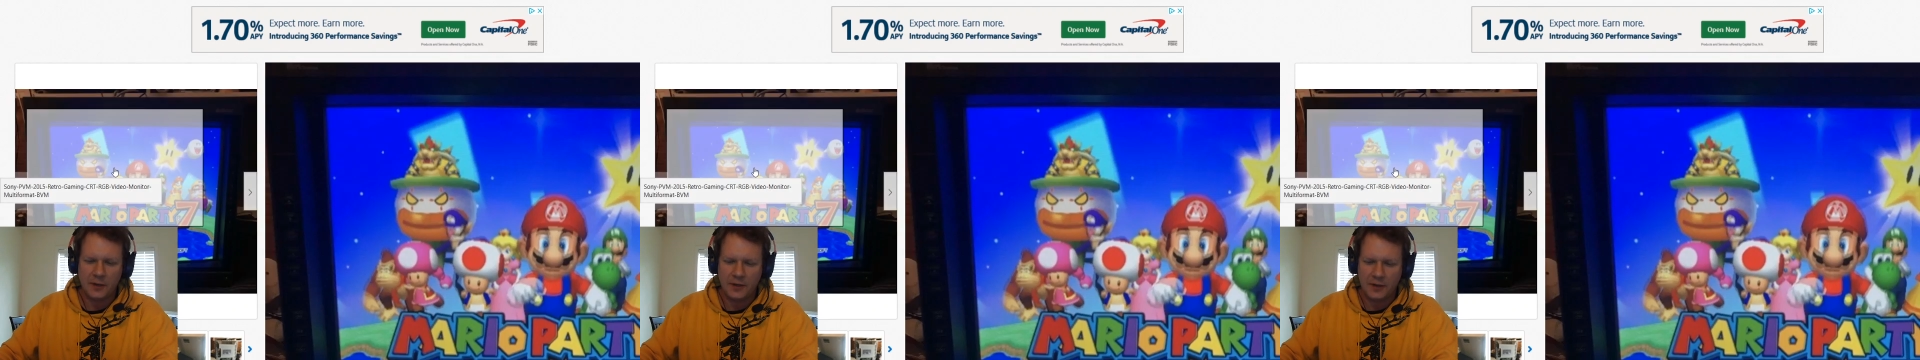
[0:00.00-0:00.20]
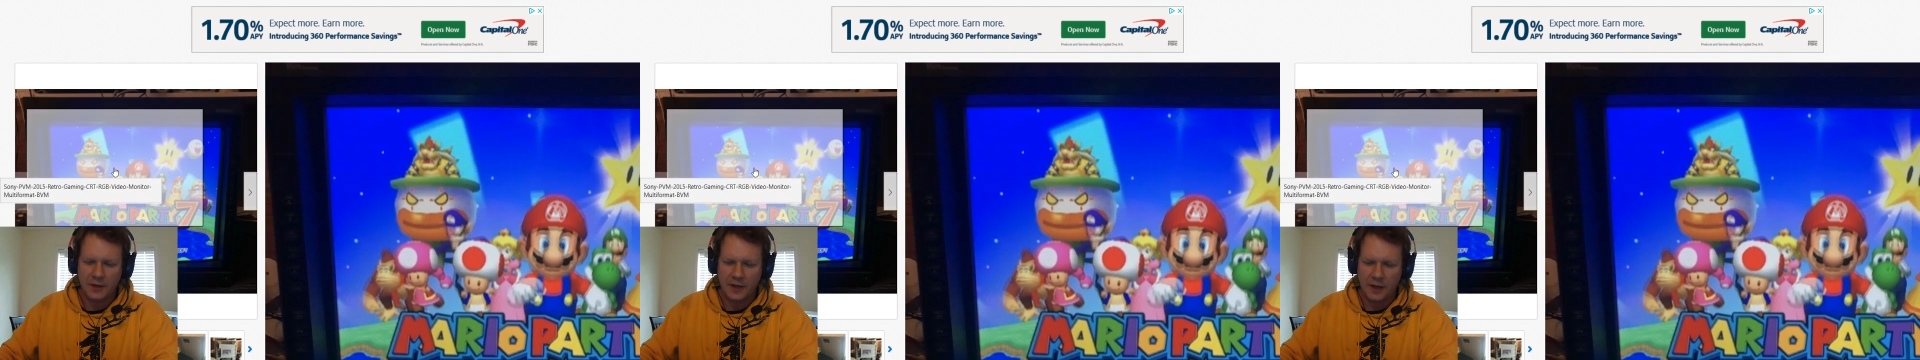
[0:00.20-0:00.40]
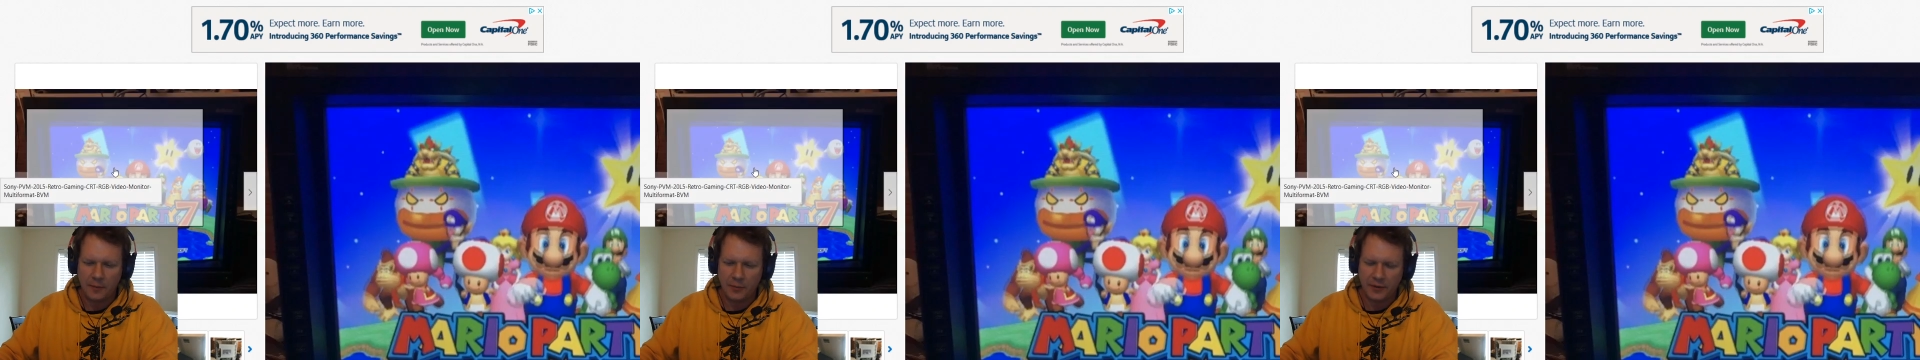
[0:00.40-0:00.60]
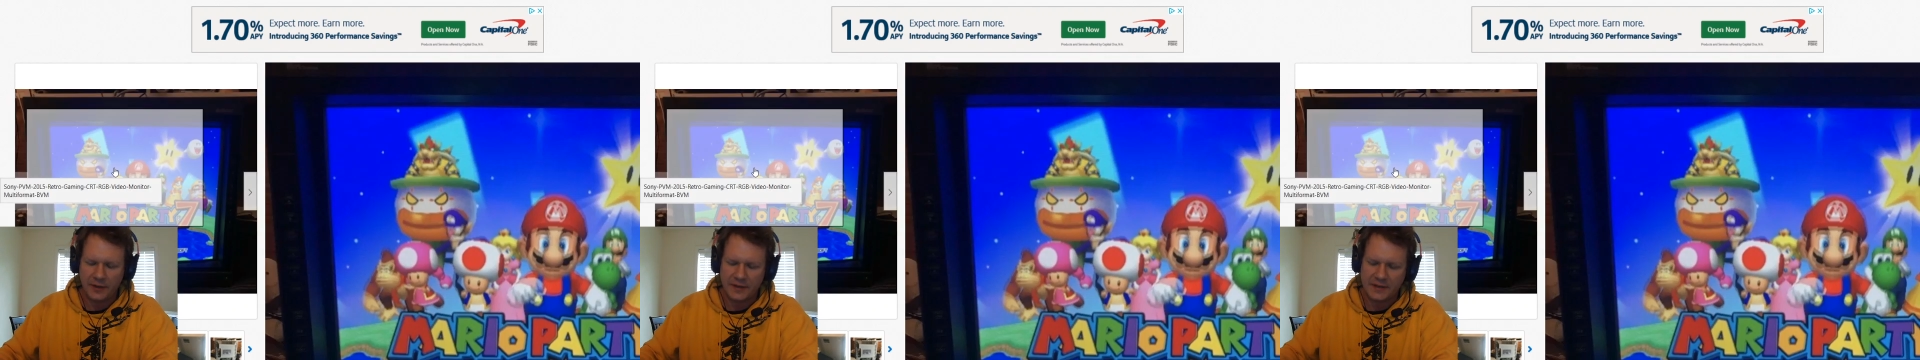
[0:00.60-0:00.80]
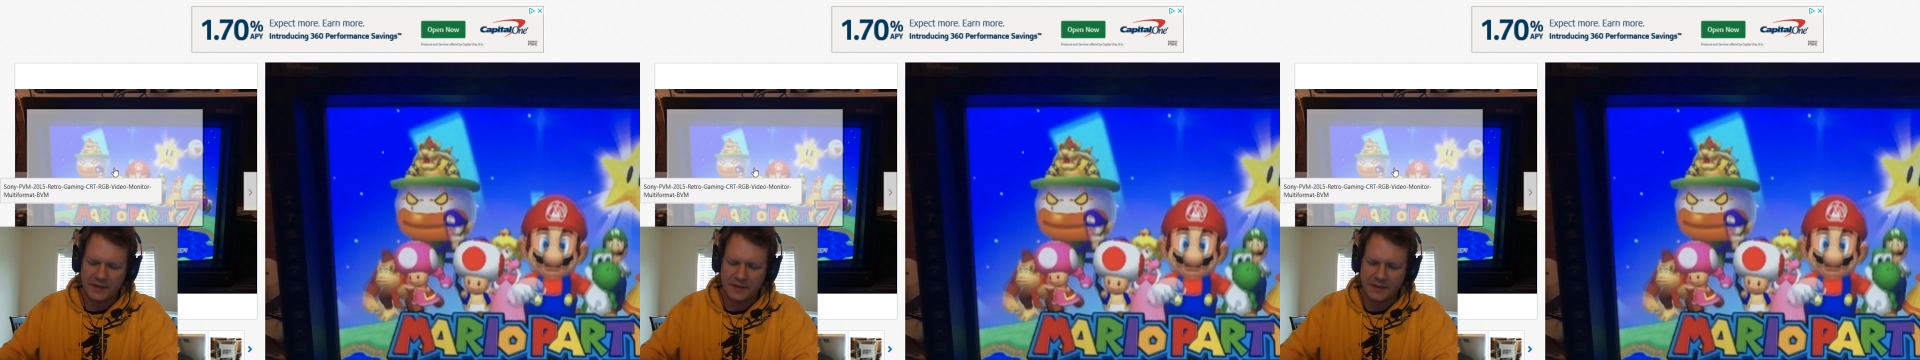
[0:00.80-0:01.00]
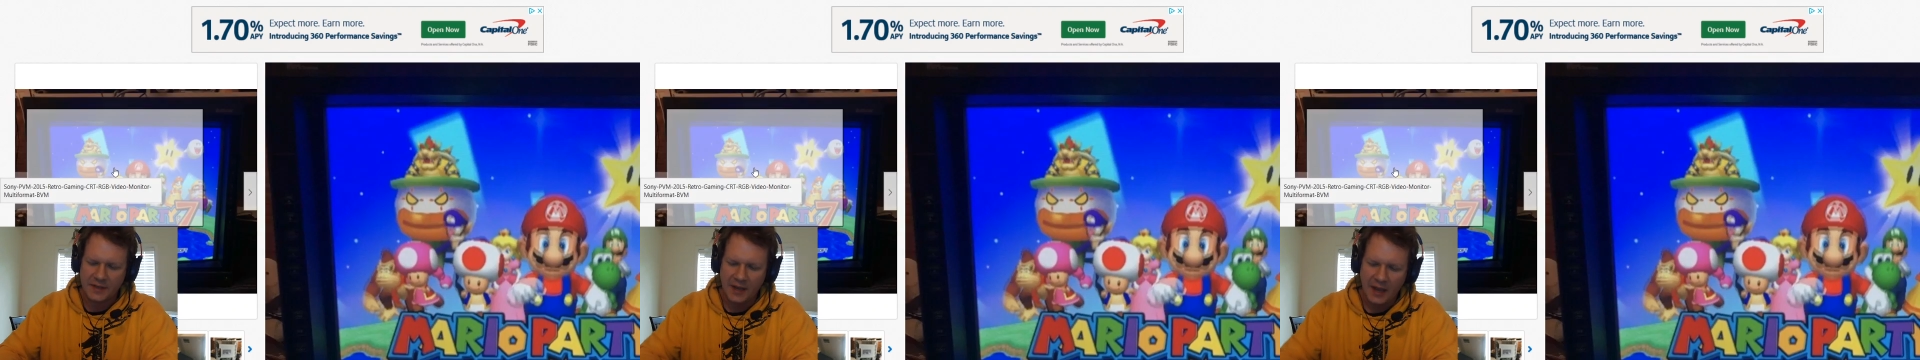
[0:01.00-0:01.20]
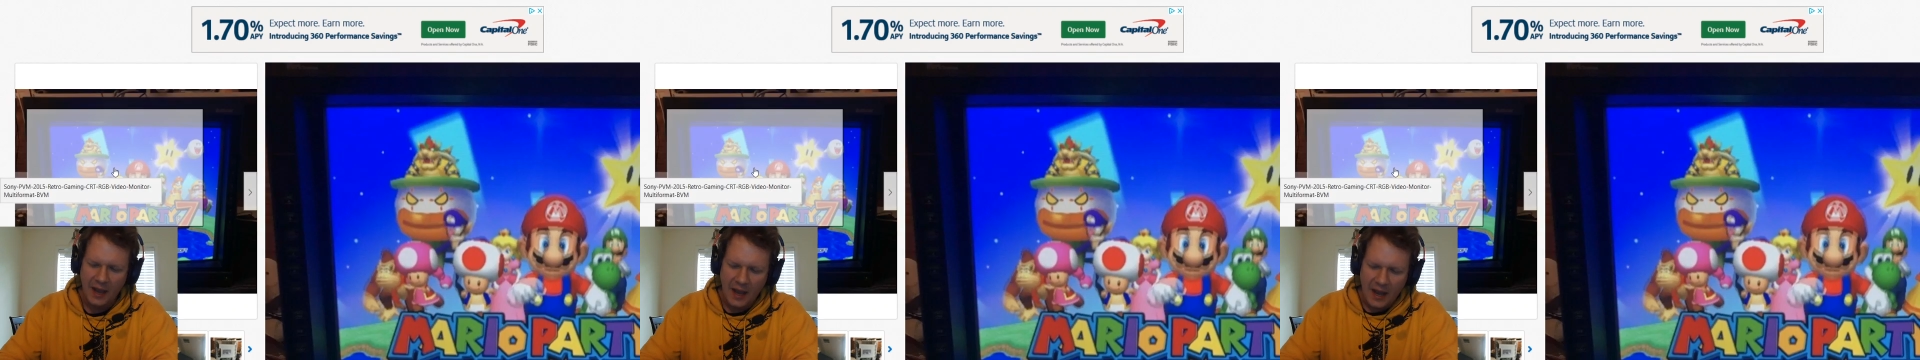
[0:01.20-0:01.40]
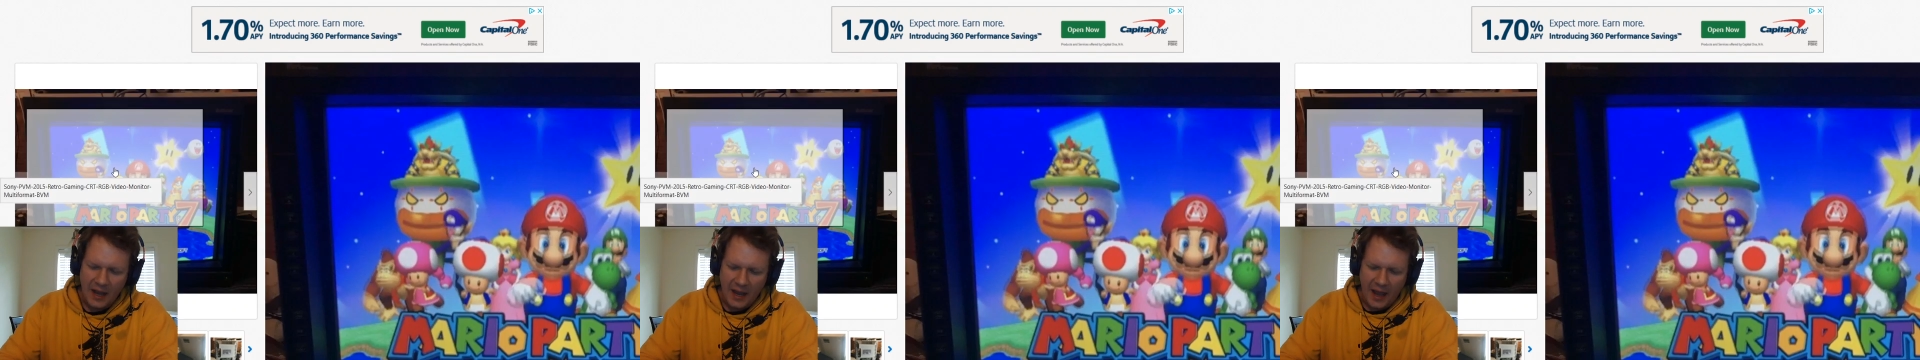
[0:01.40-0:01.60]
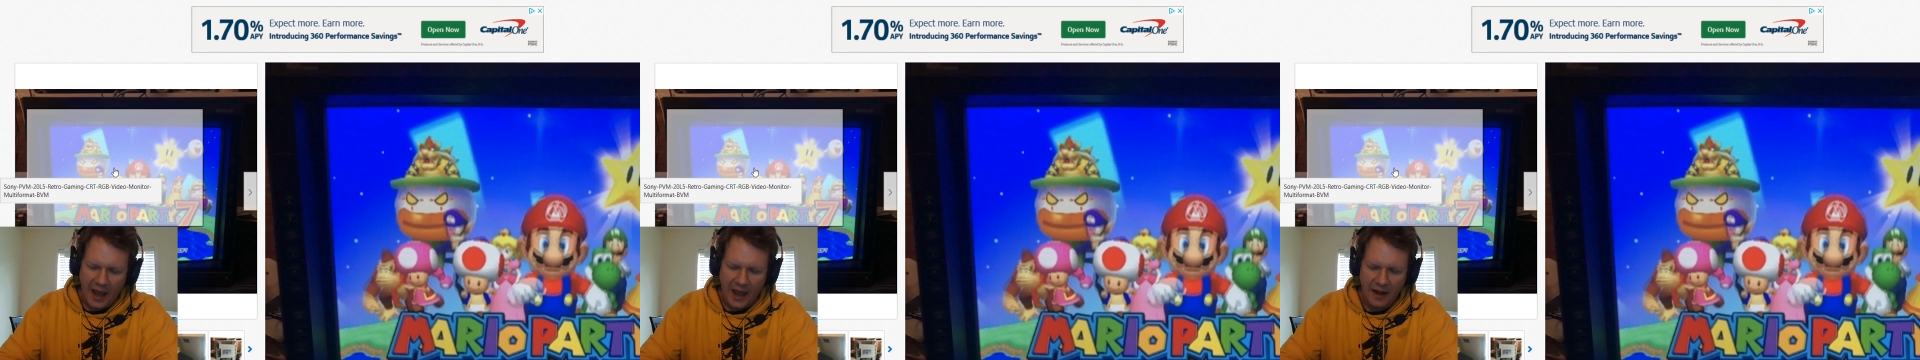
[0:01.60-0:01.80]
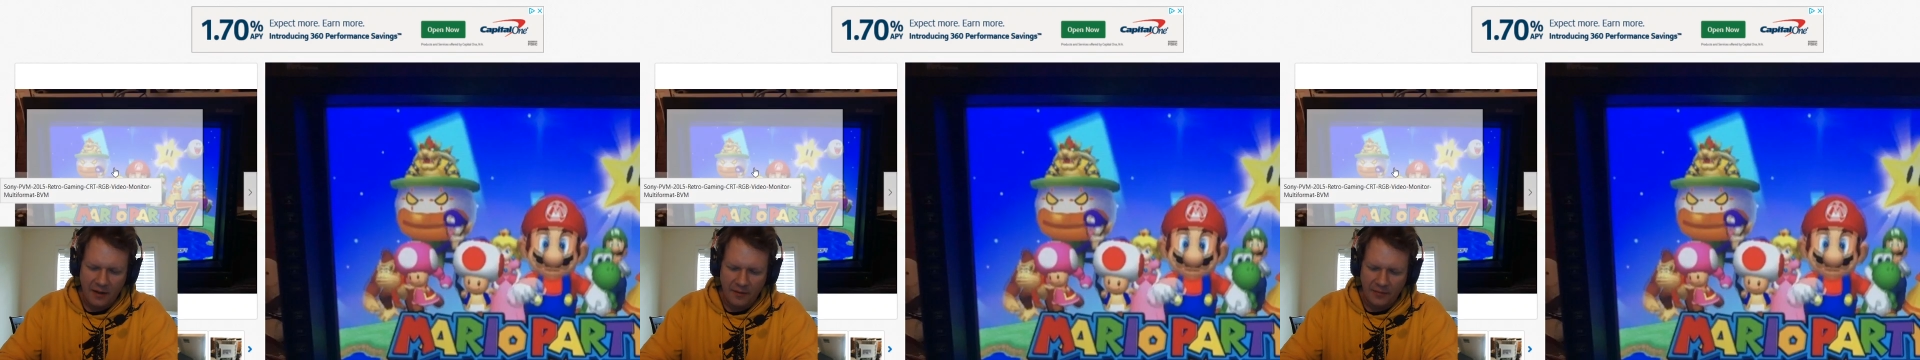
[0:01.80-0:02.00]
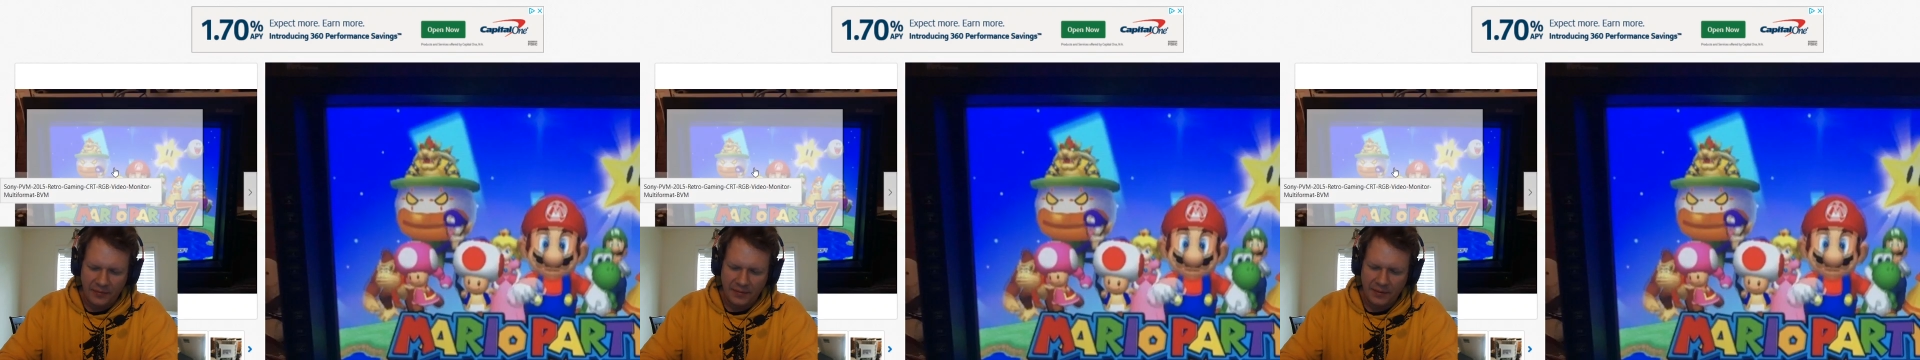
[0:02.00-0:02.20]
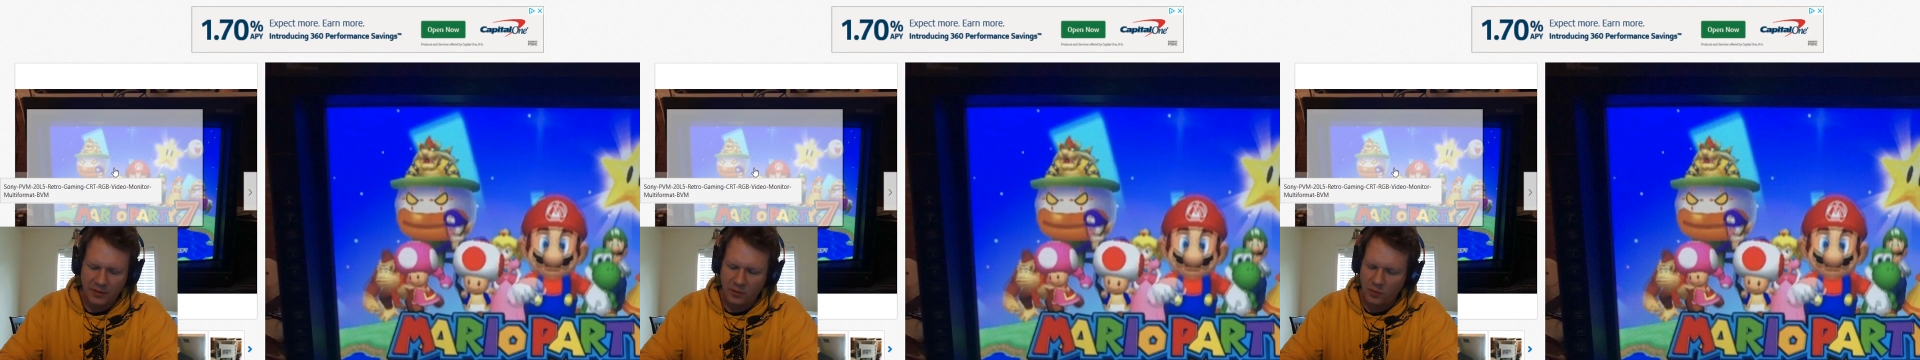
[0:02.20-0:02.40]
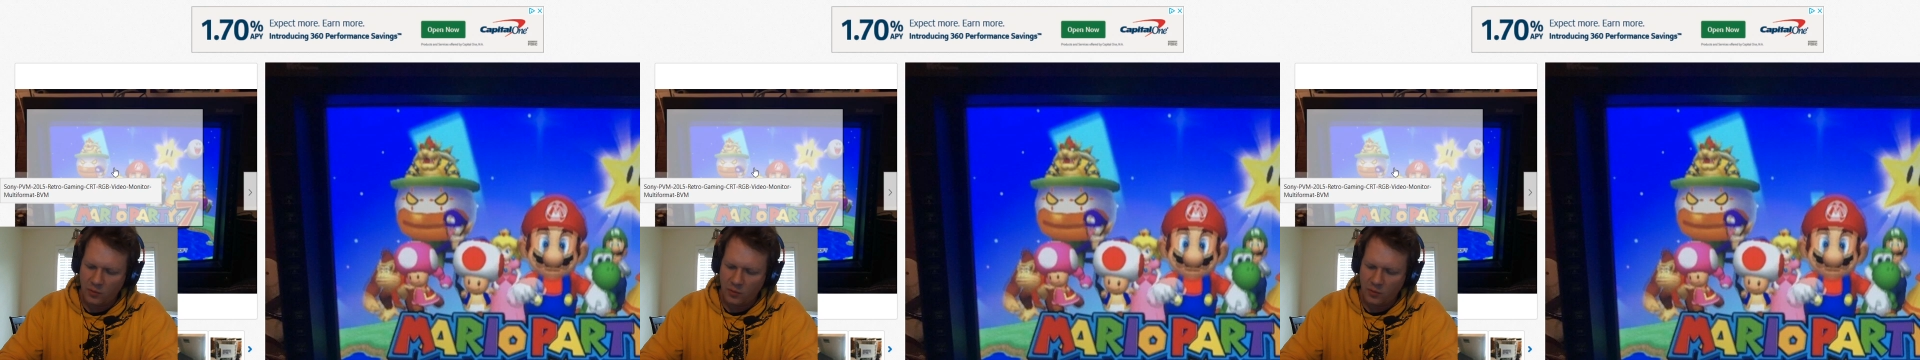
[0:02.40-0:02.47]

you a couple of these, because out of,